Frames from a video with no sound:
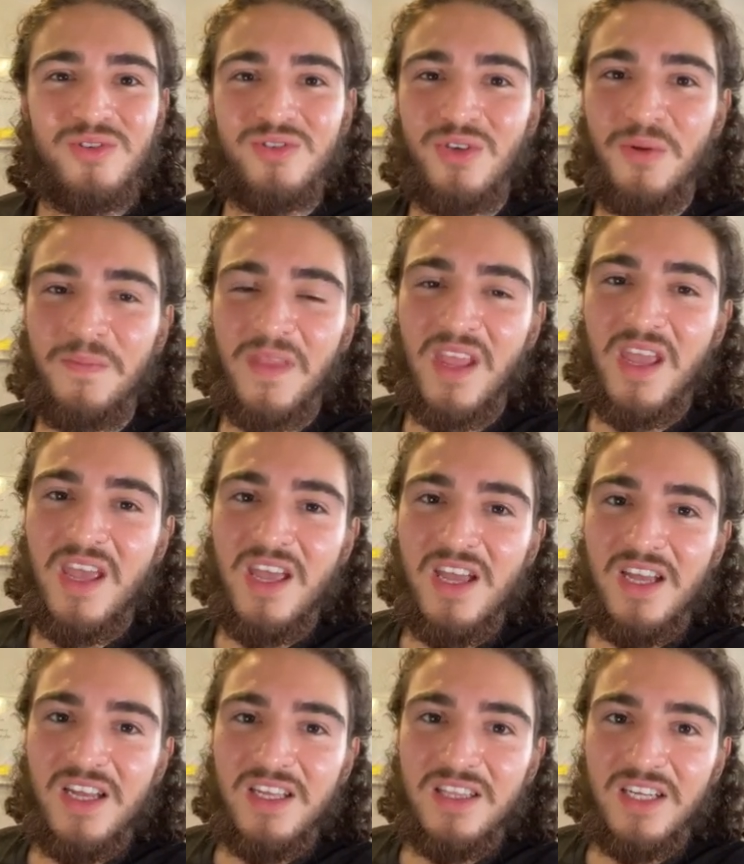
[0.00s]
So
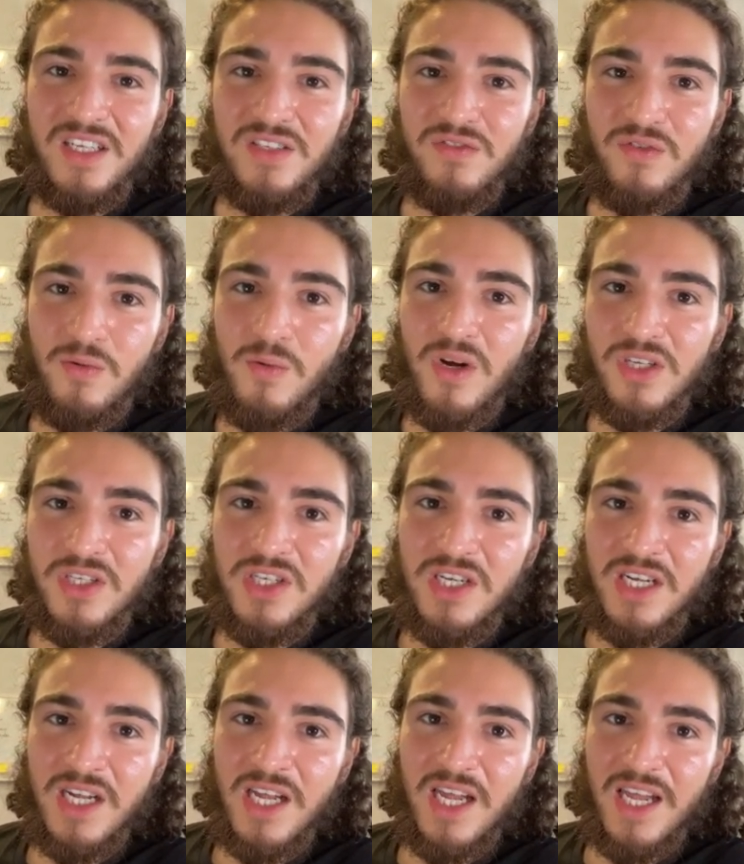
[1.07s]
thanks for
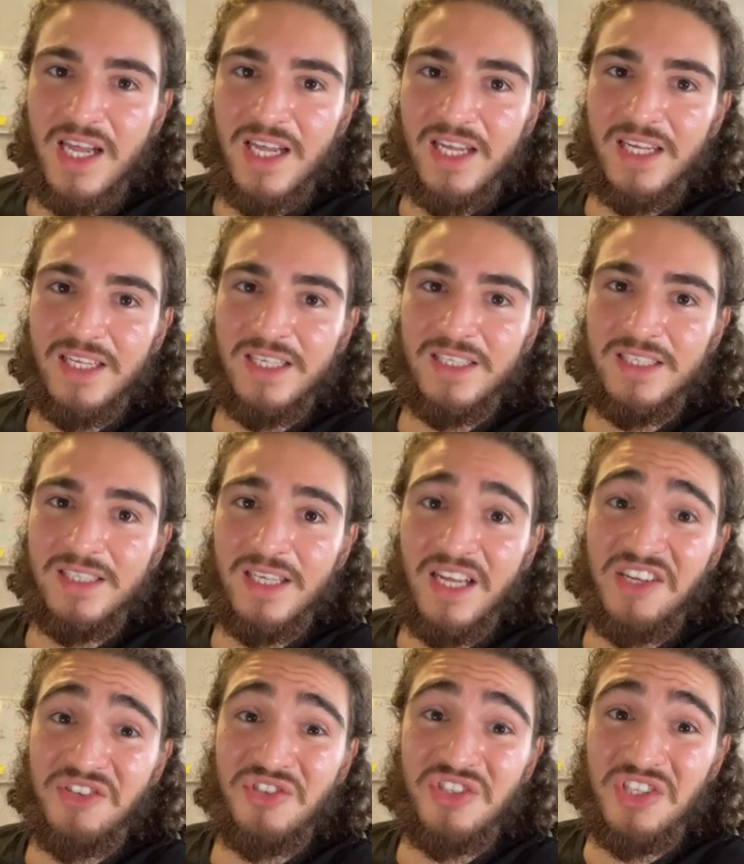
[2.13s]
watching, and
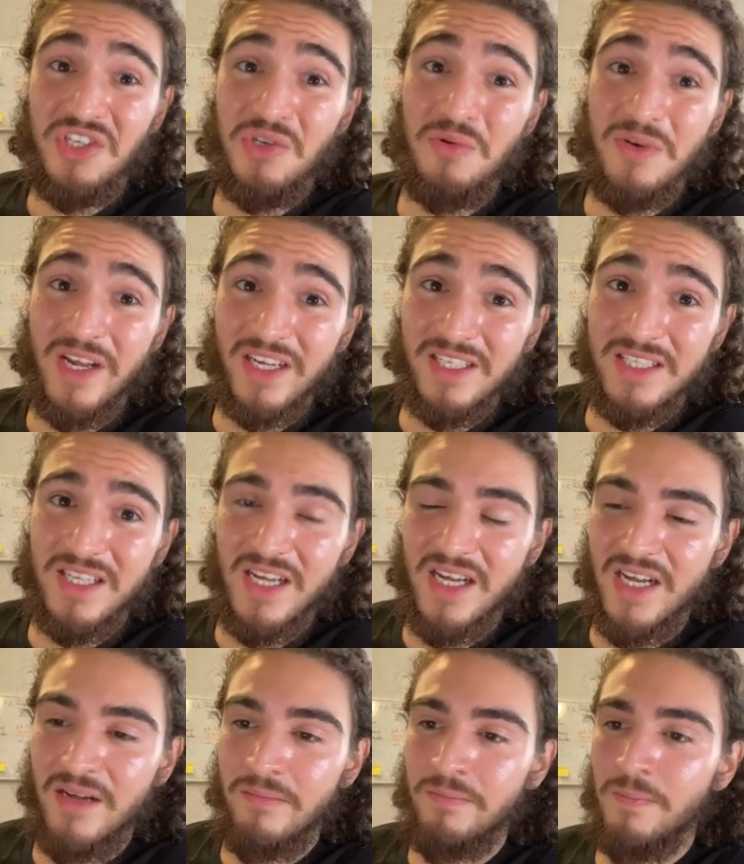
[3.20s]
I'll see you next
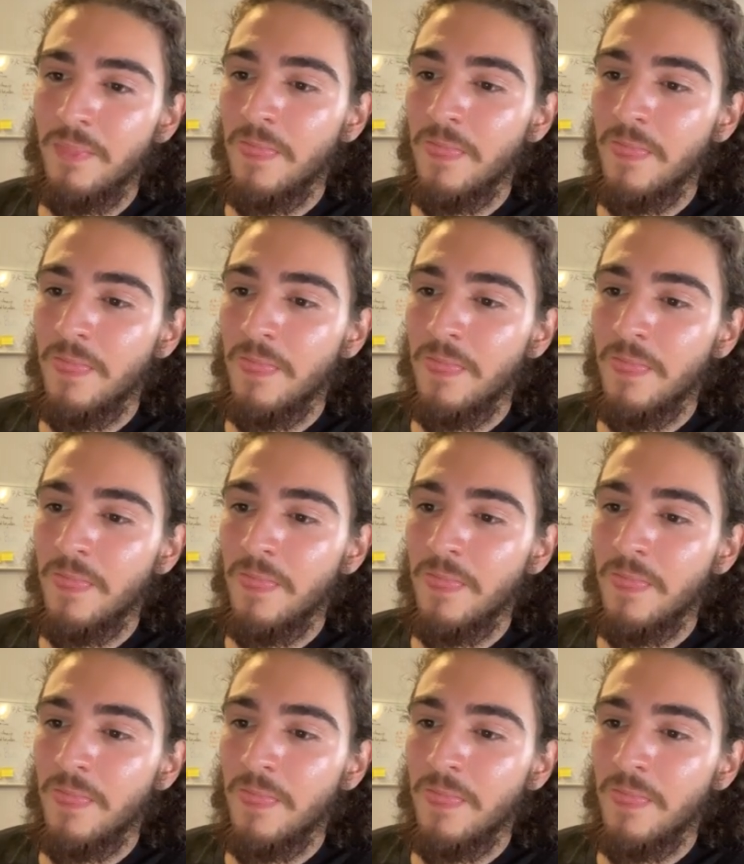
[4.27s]
time.